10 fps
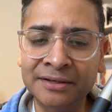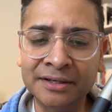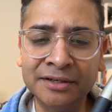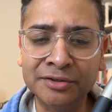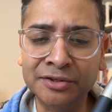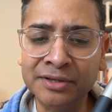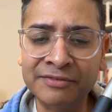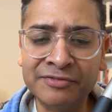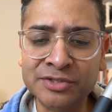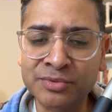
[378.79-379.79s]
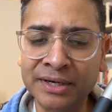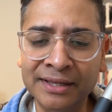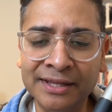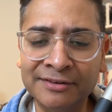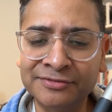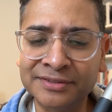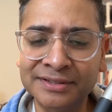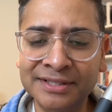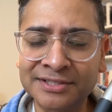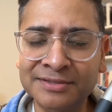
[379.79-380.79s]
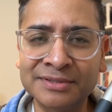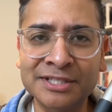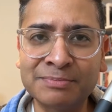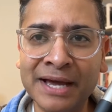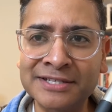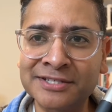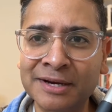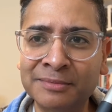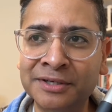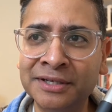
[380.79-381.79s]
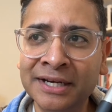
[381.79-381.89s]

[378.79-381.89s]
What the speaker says: New Life is, when I left this past summer,